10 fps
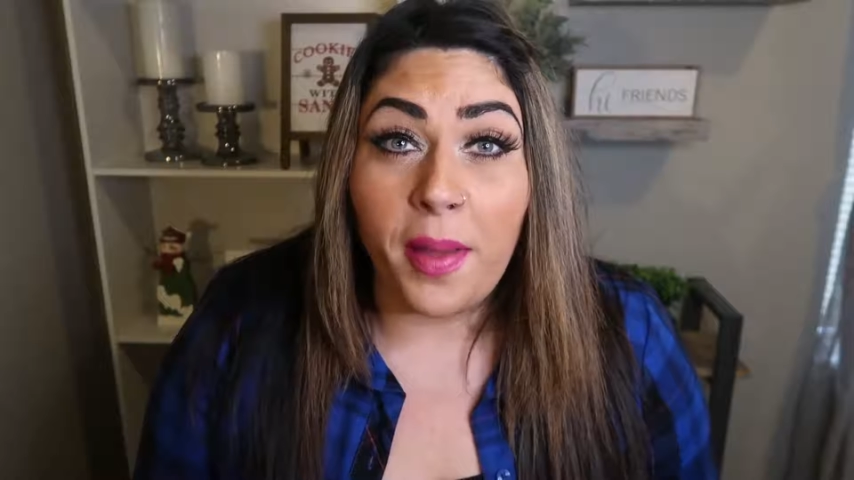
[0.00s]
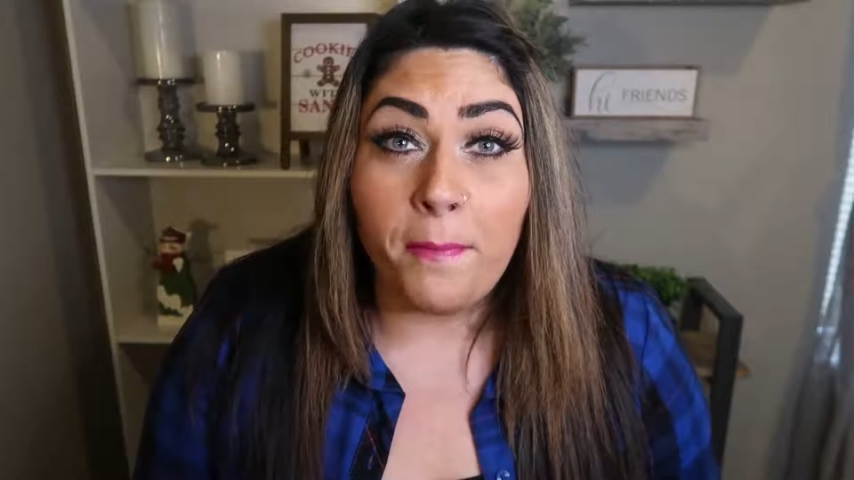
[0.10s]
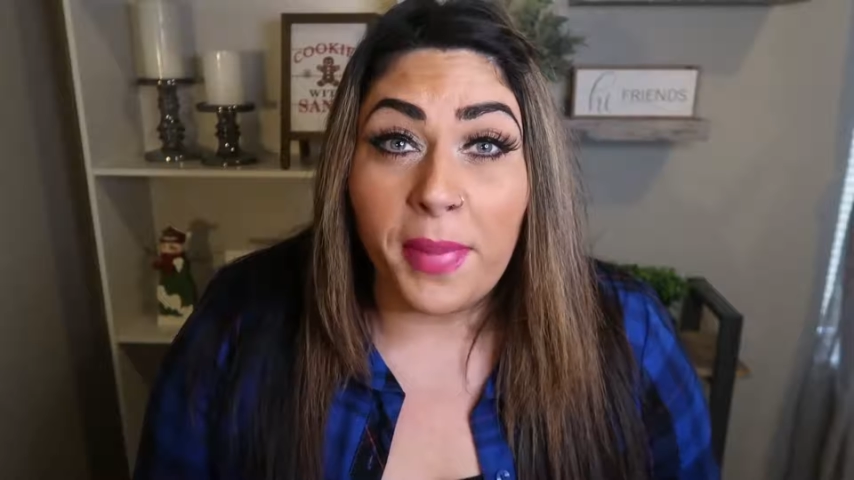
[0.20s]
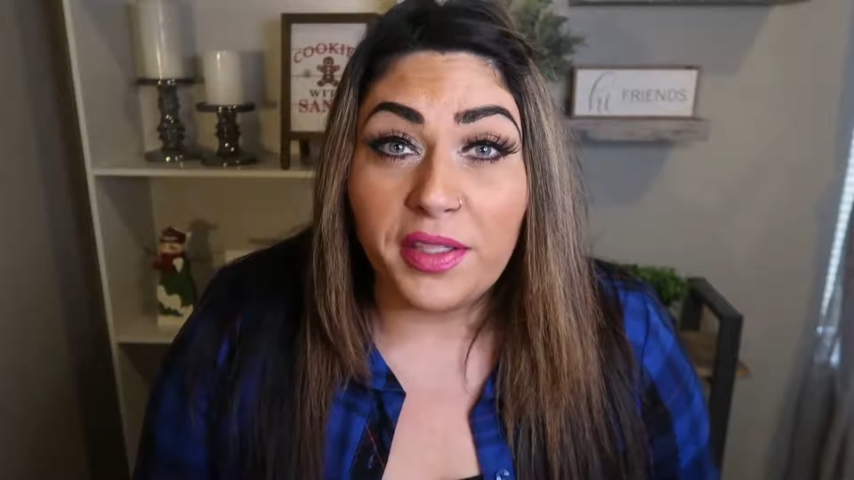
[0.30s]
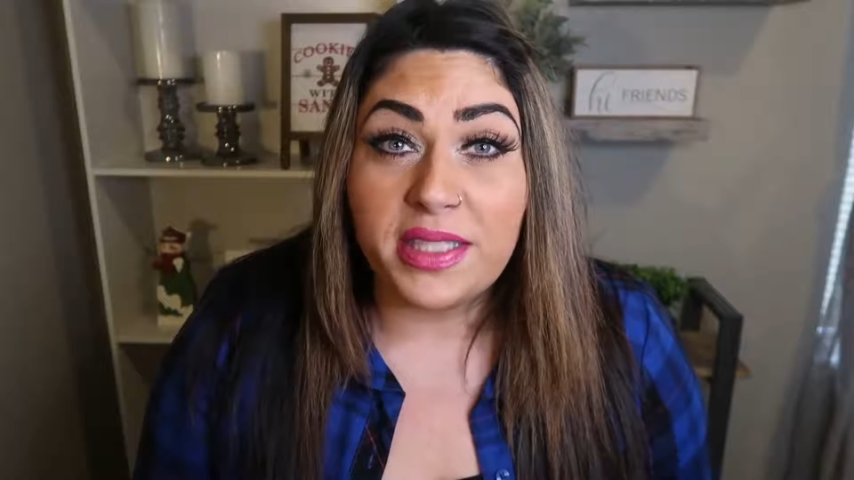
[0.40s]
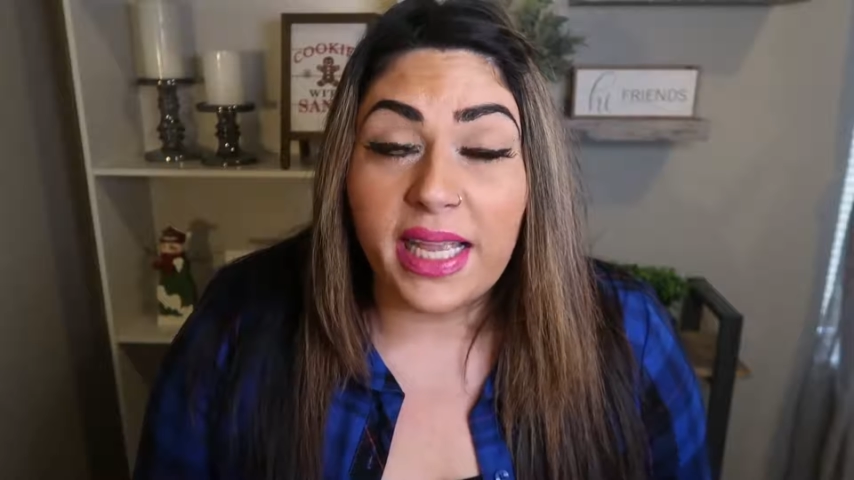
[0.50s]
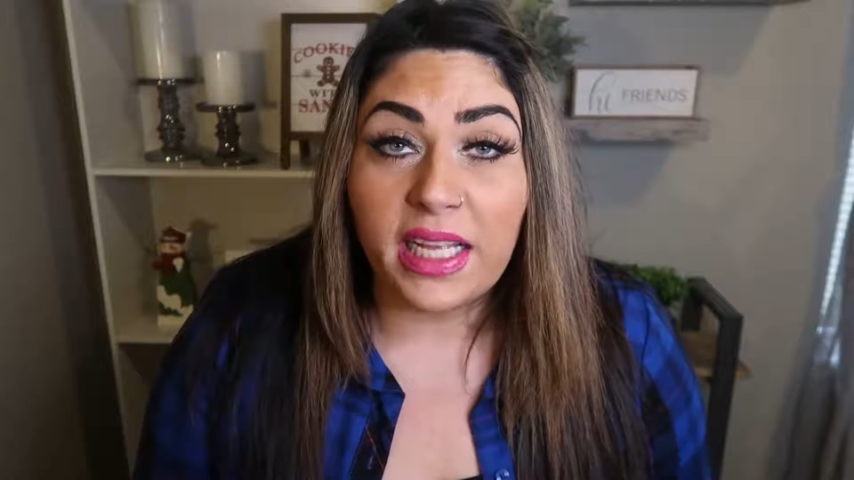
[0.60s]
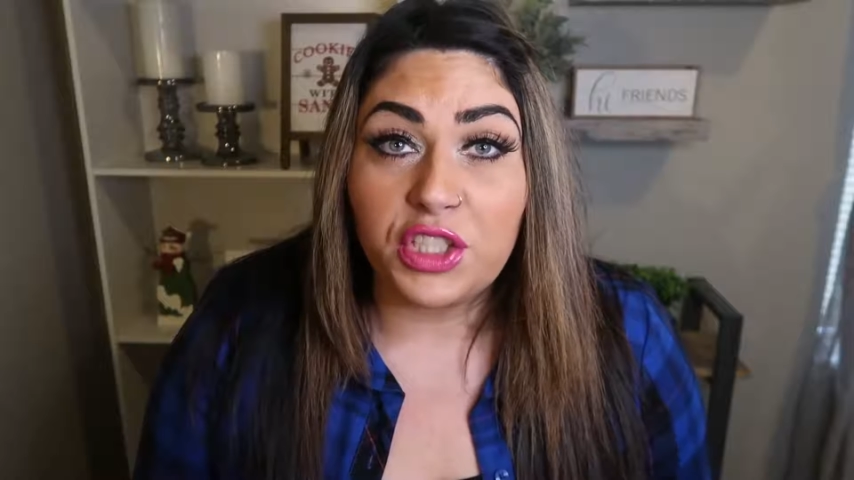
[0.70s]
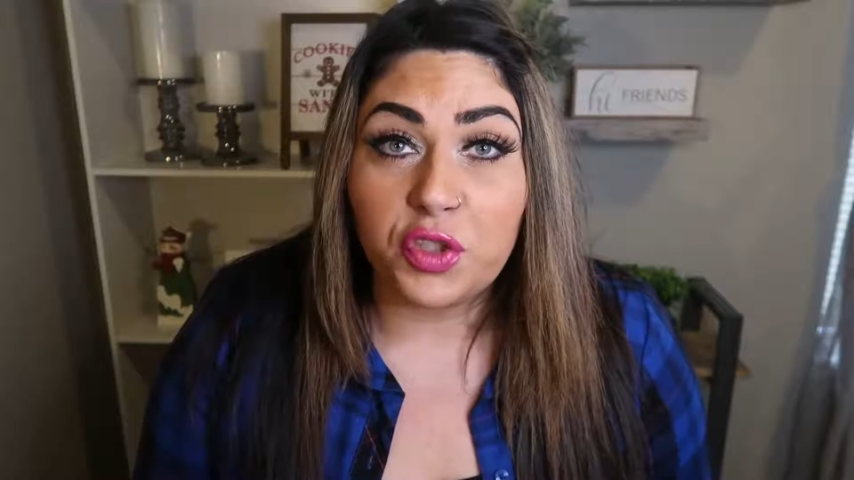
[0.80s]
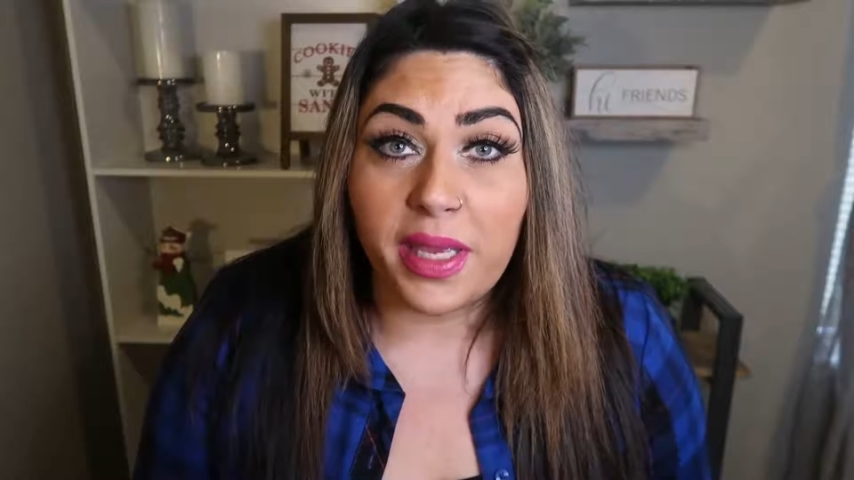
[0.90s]
It melts
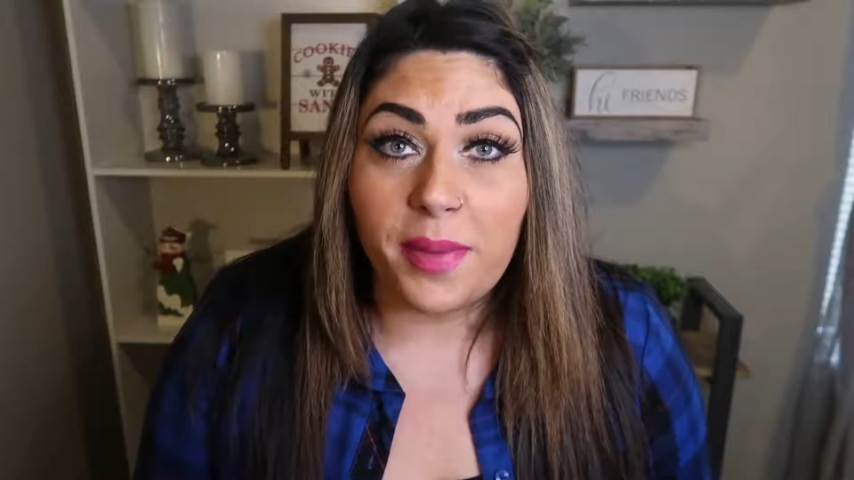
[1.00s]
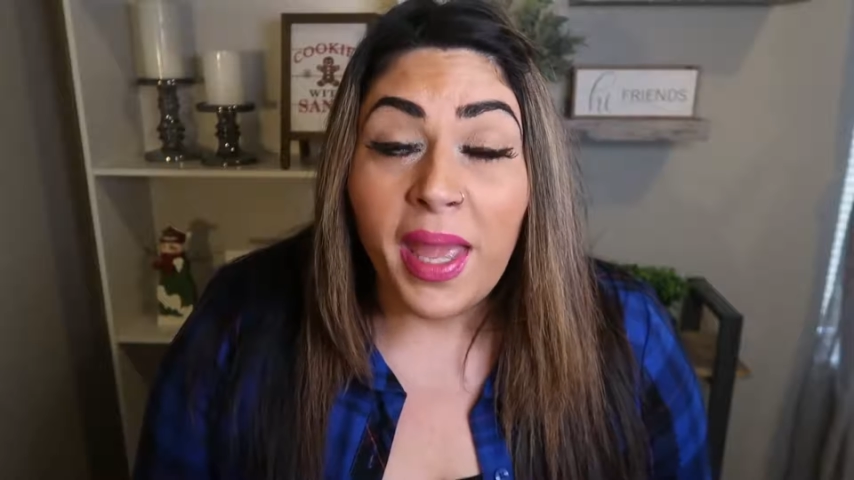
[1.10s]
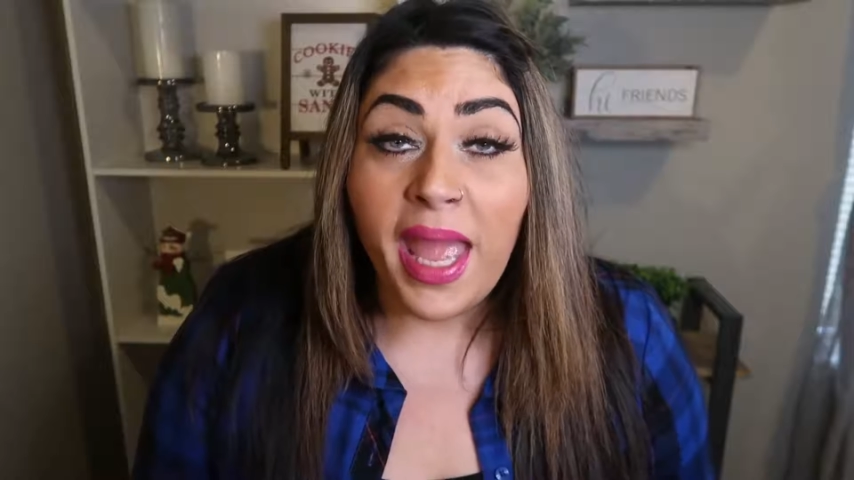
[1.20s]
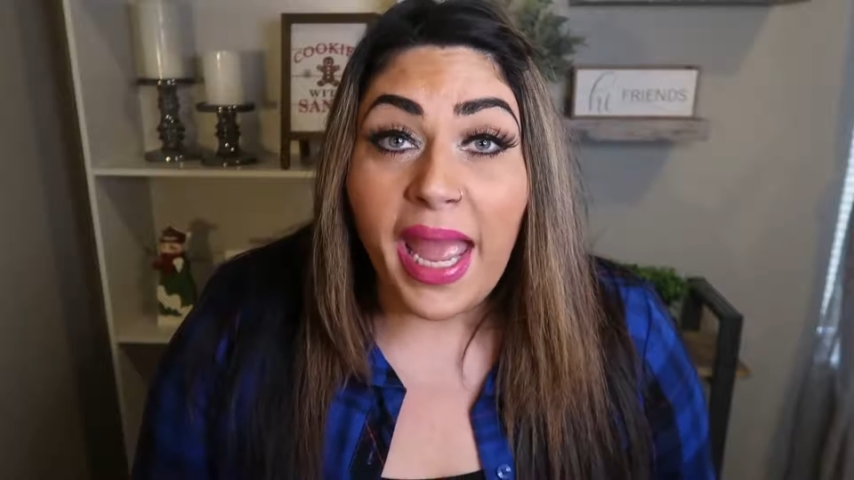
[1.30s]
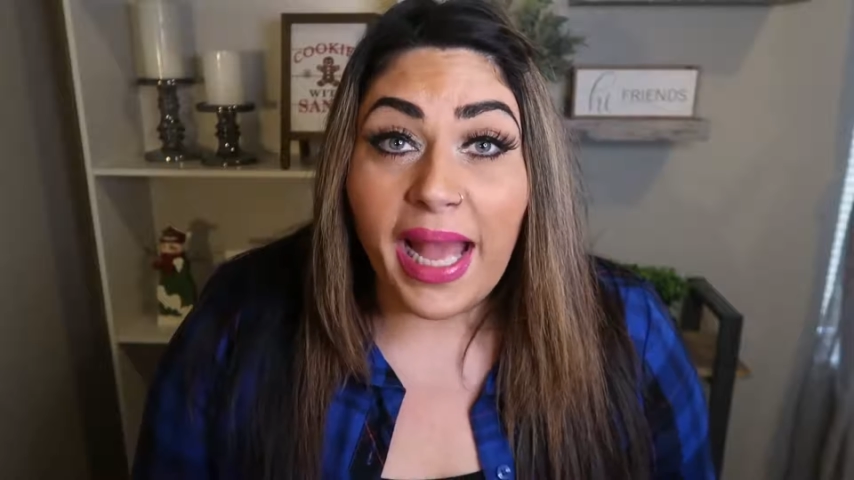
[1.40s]
like a dream